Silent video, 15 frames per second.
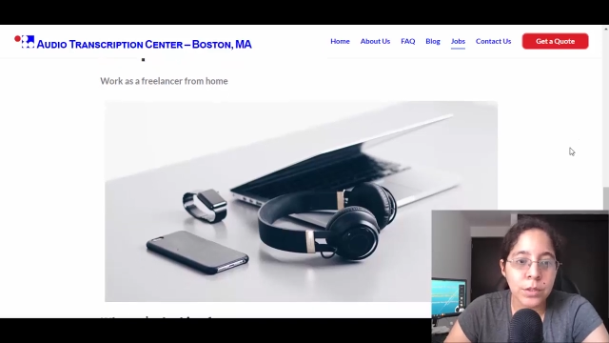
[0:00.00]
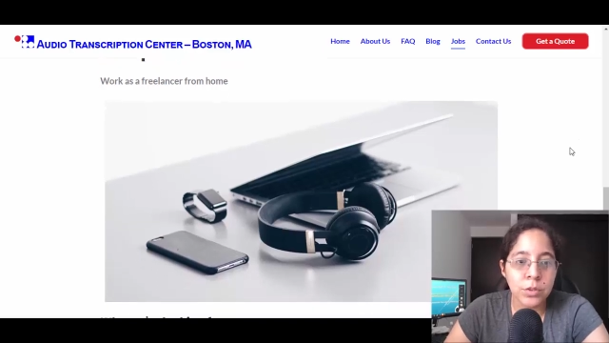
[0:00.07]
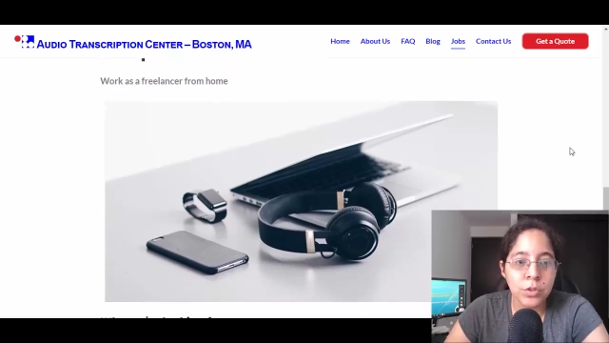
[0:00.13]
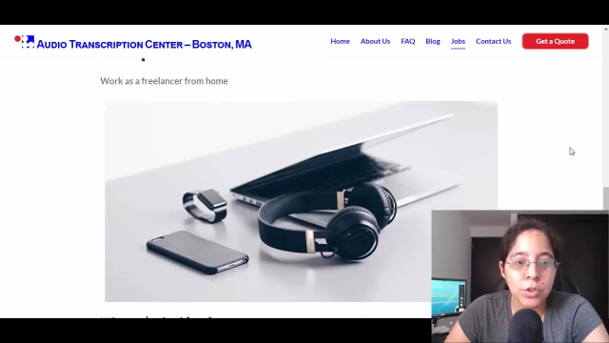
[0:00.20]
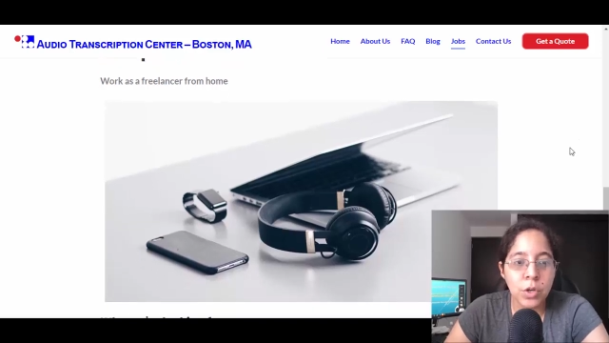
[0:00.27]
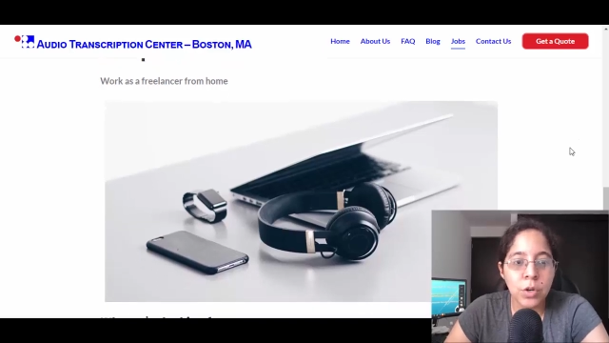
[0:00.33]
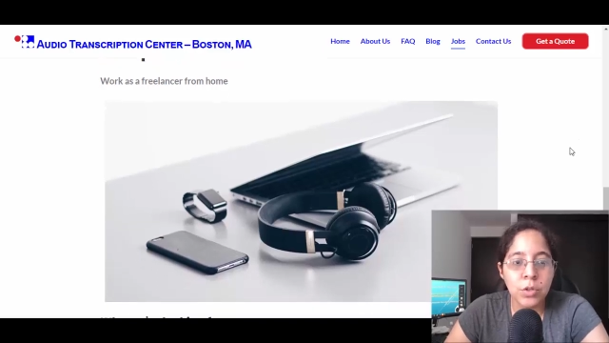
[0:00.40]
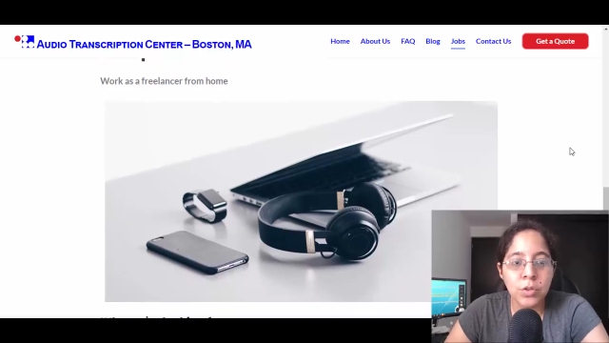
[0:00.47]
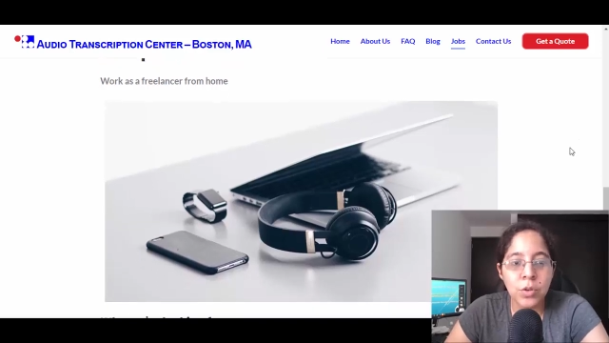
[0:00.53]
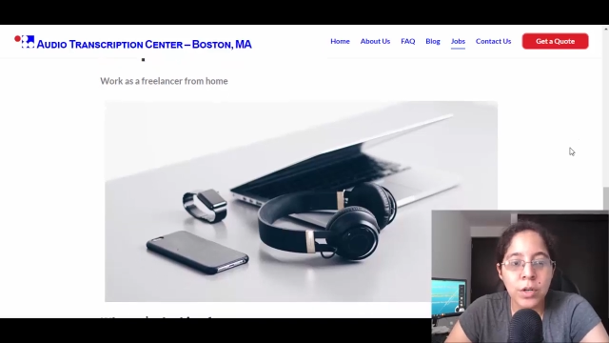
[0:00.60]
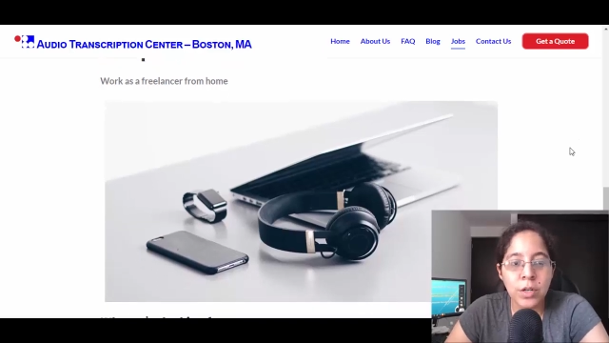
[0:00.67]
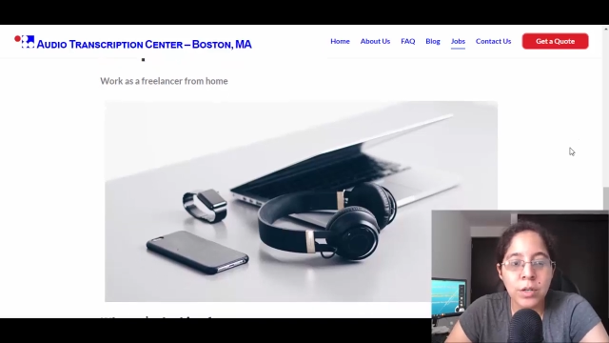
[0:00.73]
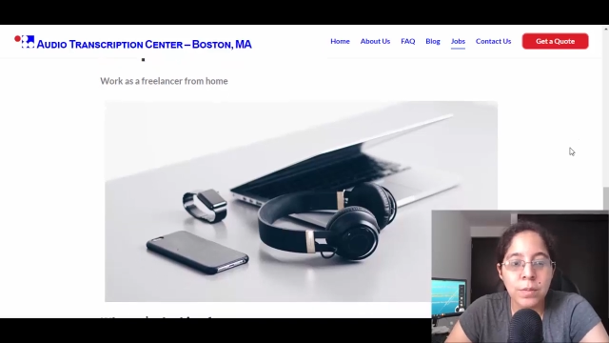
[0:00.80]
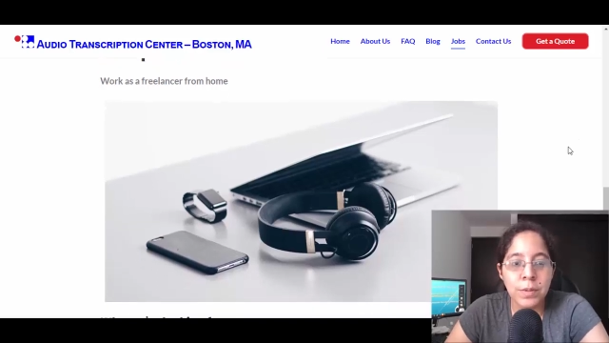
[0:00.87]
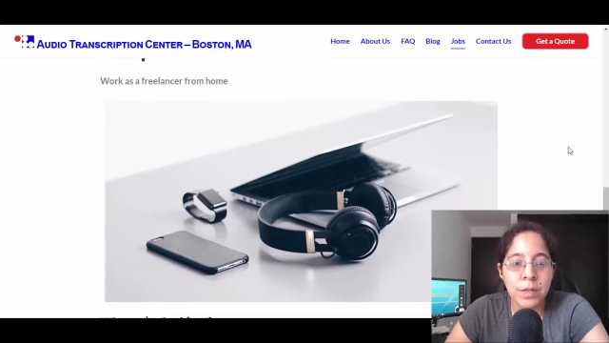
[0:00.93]
So you're
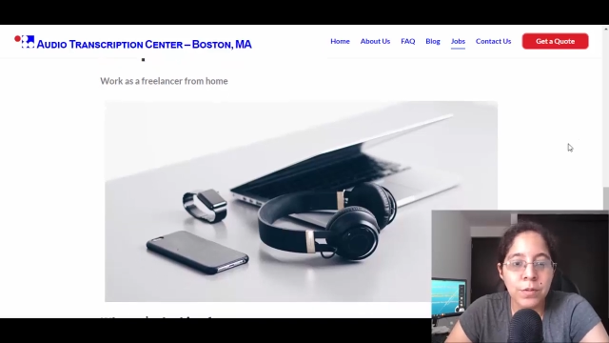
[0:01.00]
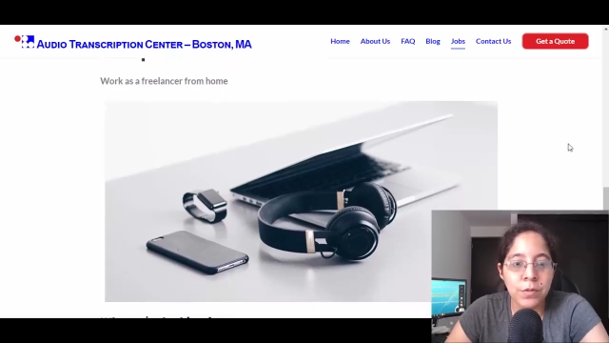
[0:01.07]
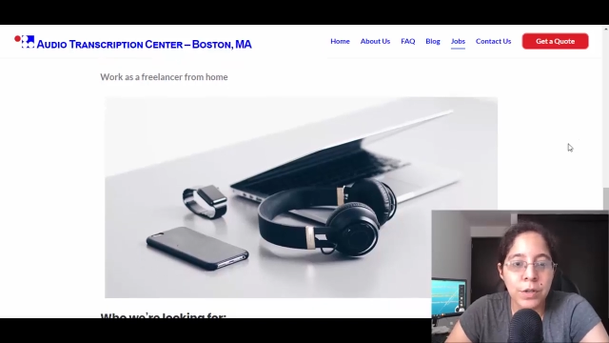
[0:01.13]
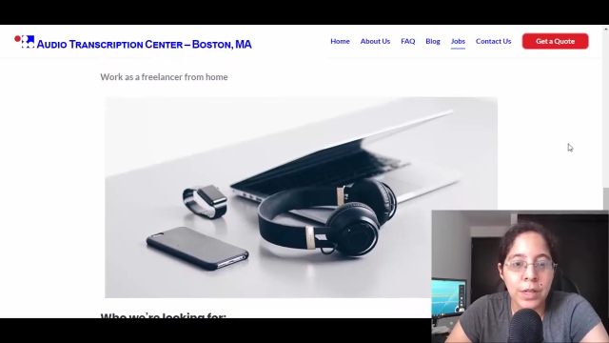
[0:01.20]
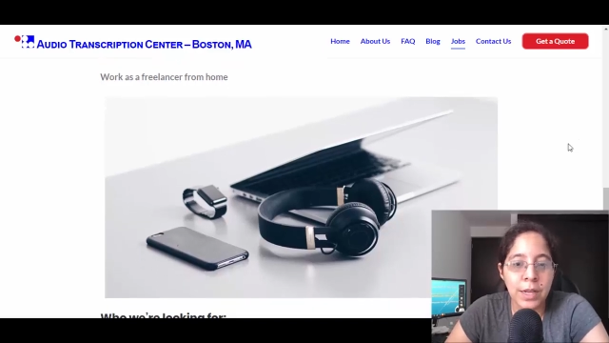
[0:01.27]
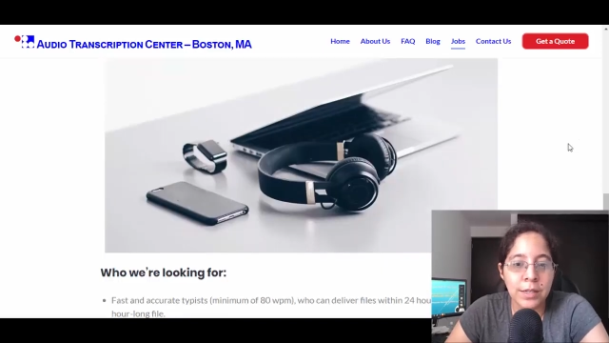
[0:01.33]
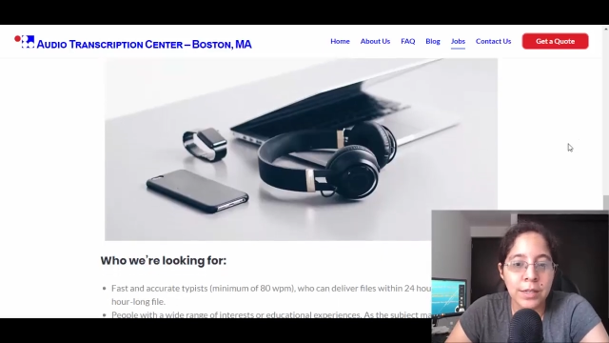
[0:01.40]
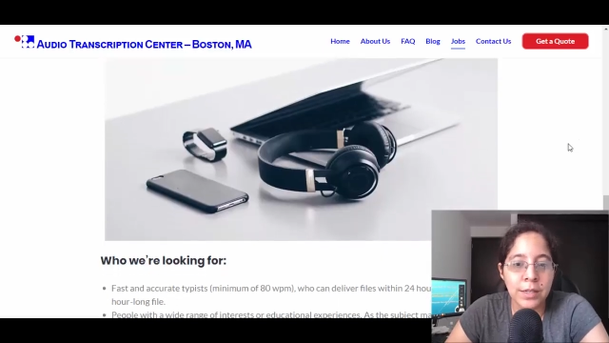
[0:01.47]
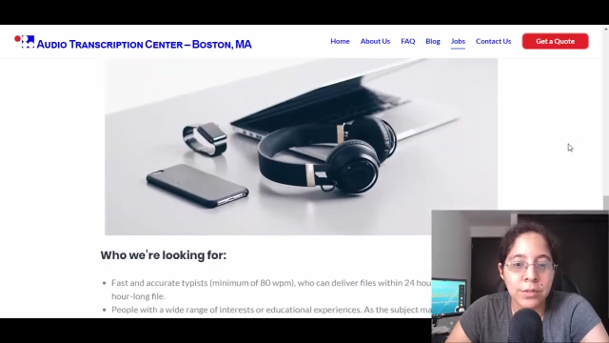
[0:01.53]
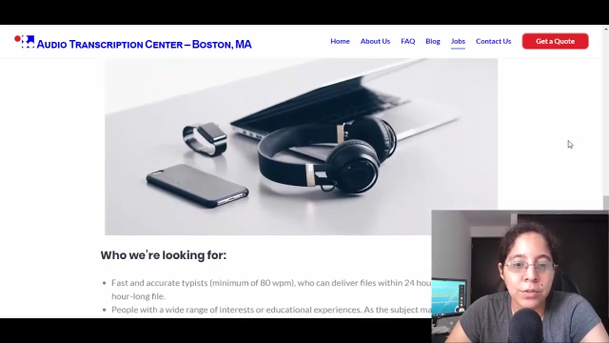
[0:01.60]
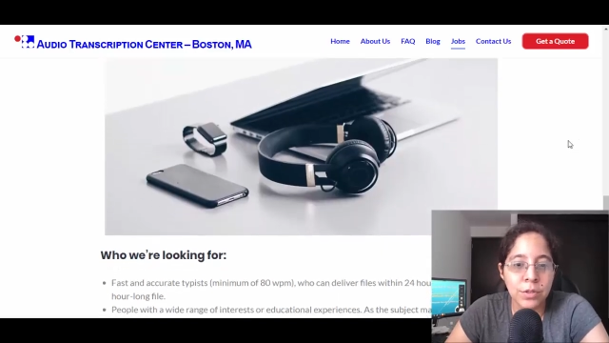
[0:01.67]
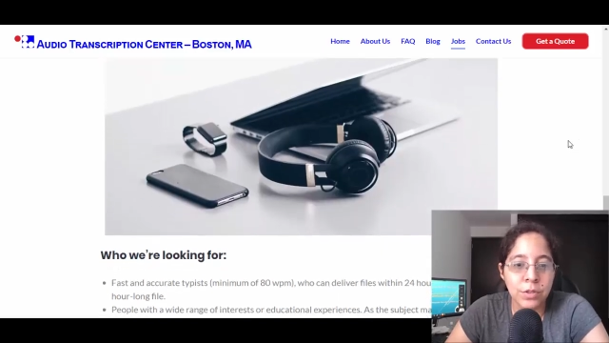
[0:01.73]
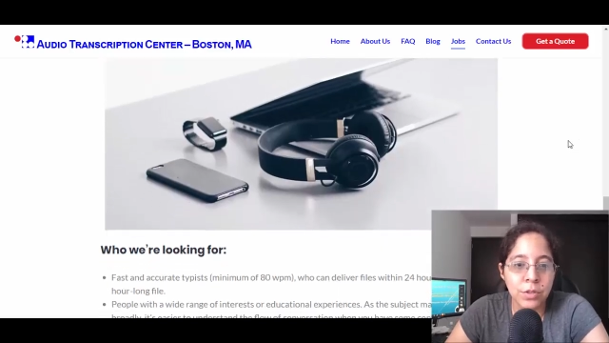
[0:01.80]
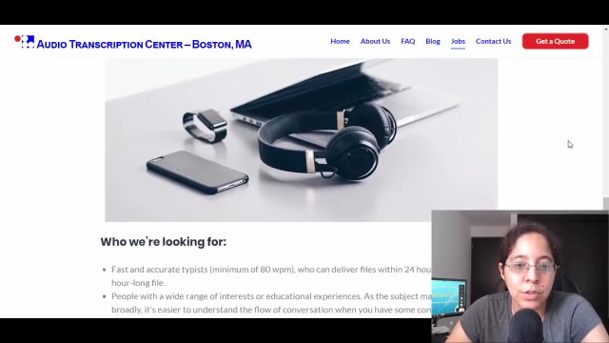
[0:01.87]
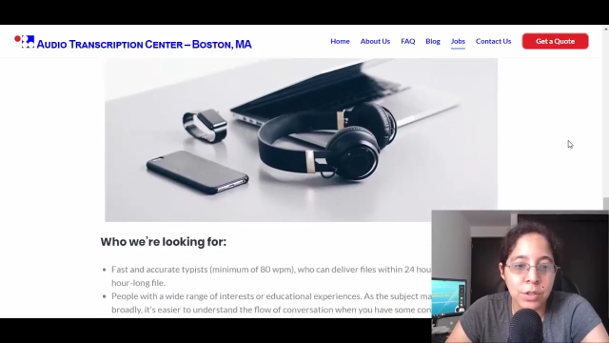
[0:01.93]
going to be a
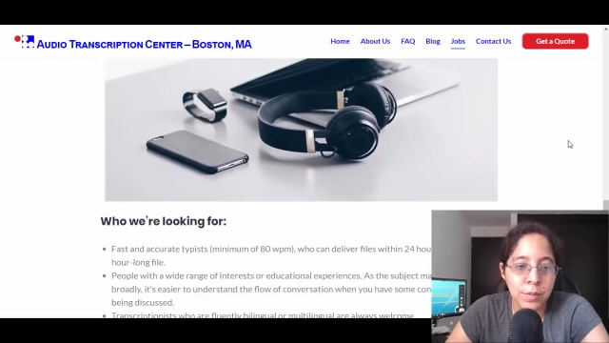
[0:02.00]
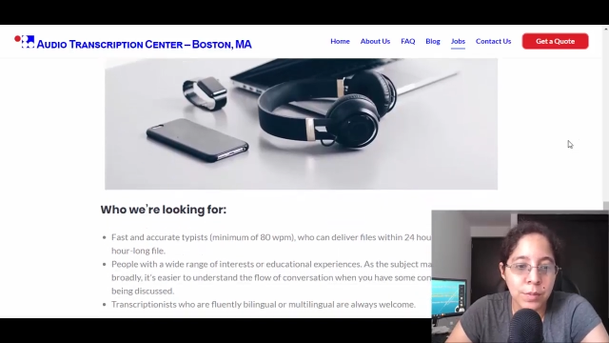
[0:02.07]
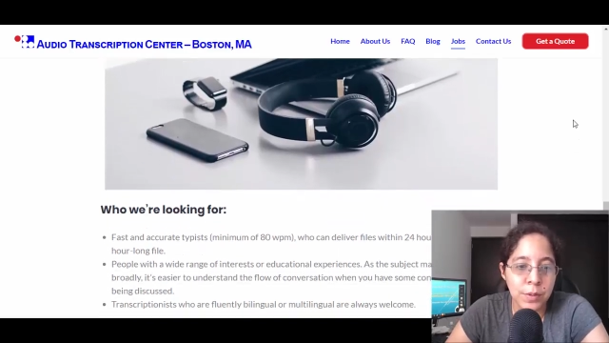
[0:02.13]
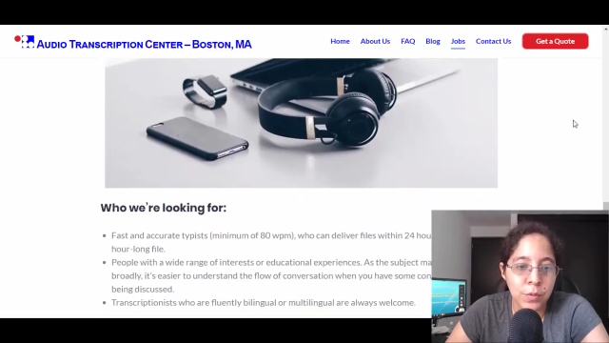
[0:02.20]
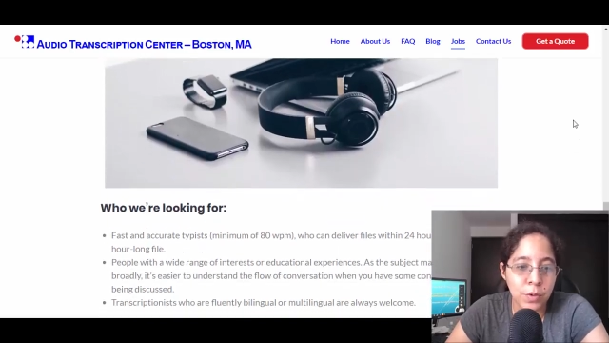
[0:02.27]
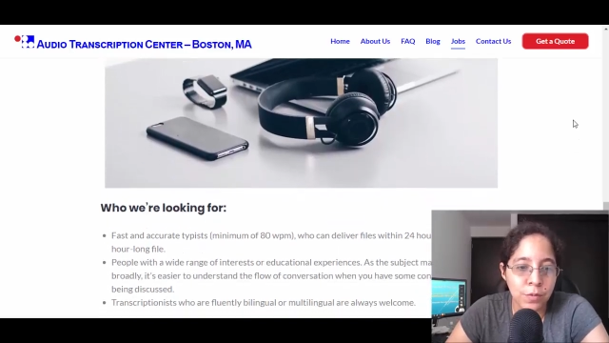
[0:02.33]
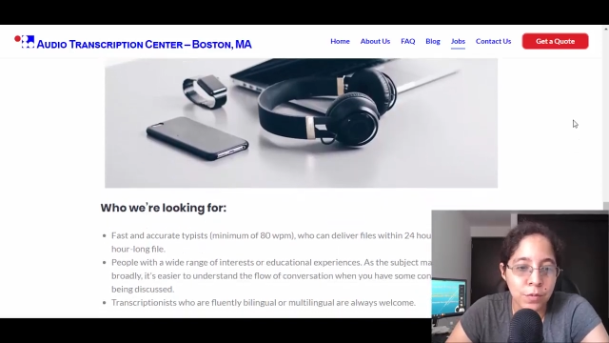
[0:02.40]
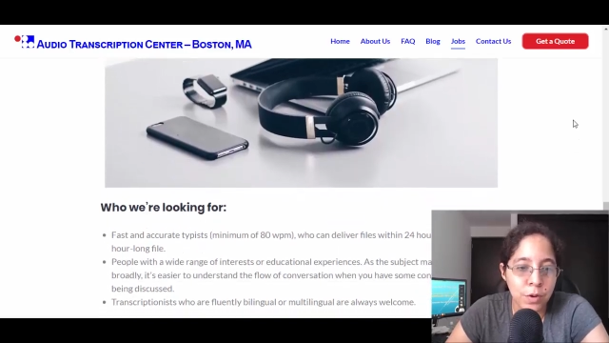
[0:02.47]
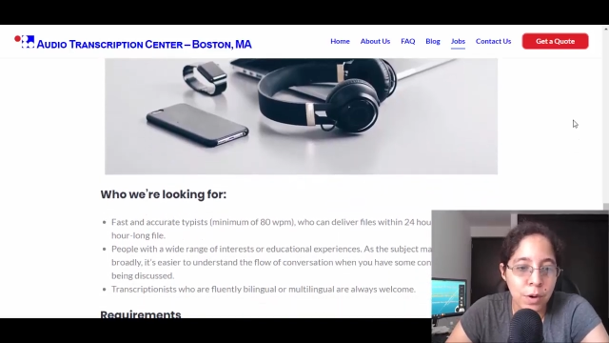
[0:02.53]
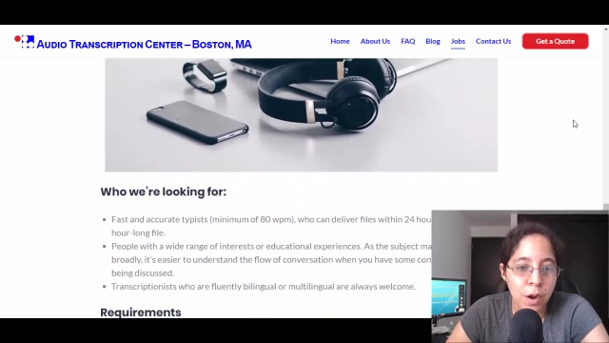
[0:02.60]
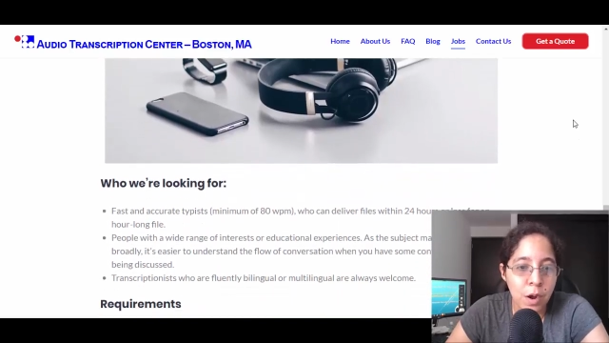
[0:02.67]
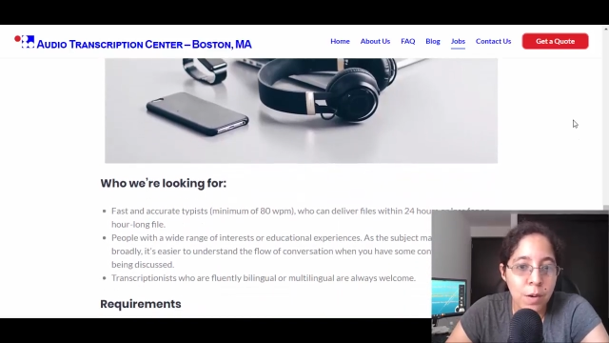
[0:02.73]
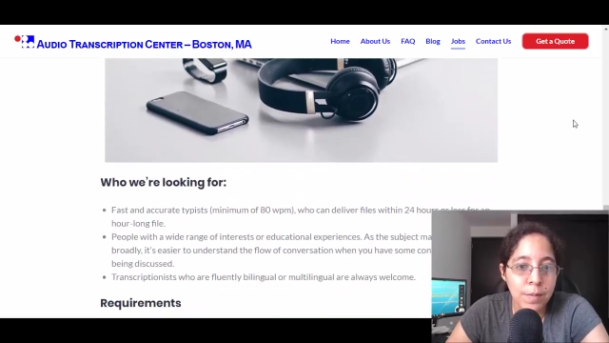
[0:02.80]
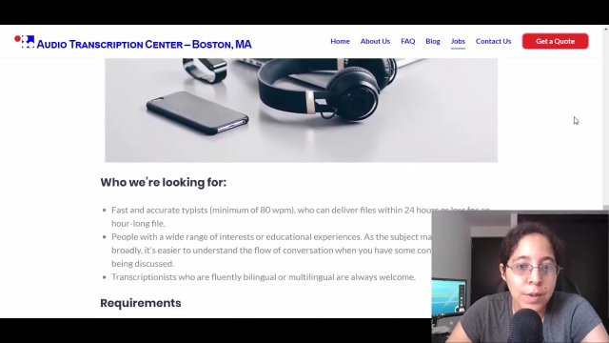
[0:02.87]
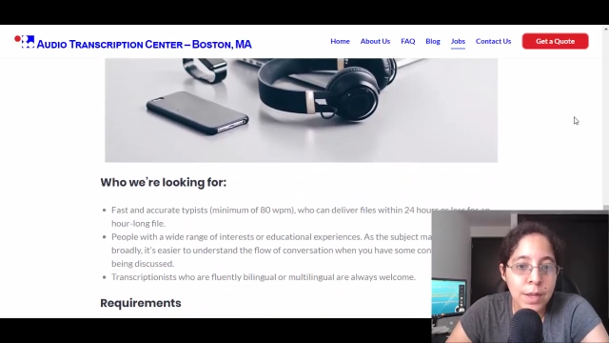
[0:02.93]
freelancer. You're going to be working from
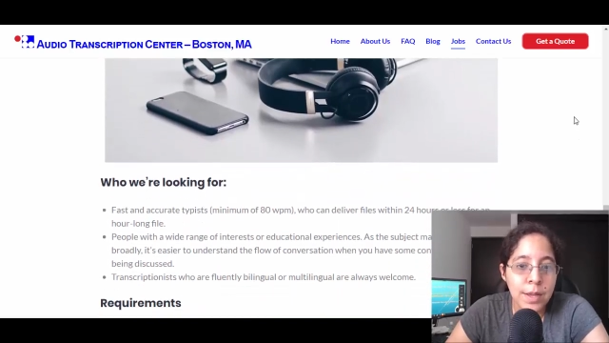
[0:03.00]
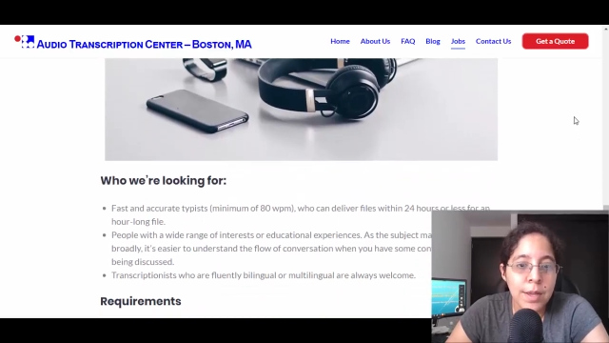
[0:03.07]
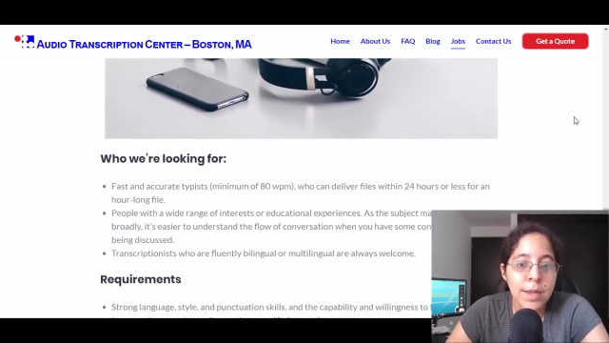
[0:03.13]
home.